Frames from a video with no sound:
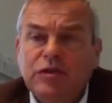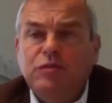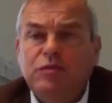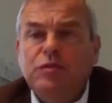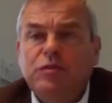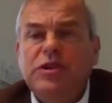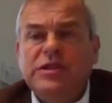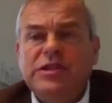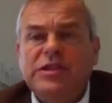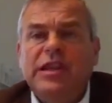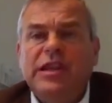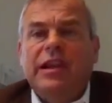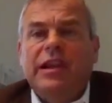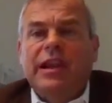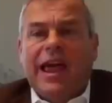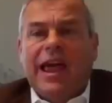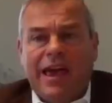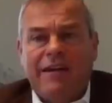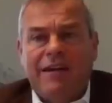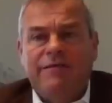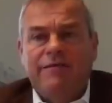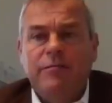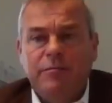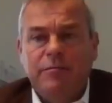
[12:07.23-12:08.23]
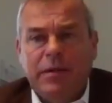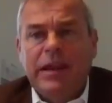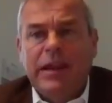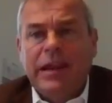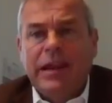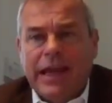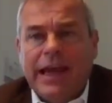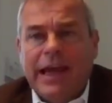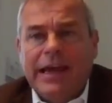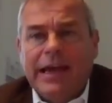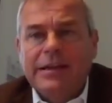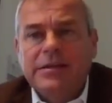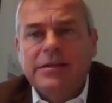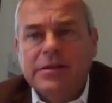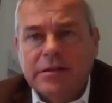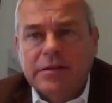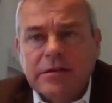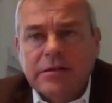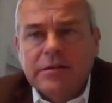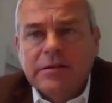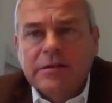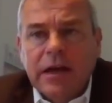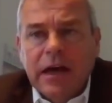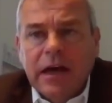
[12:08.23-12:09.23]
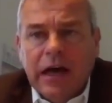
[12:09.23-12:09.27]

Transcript: which still haven't been cancelled,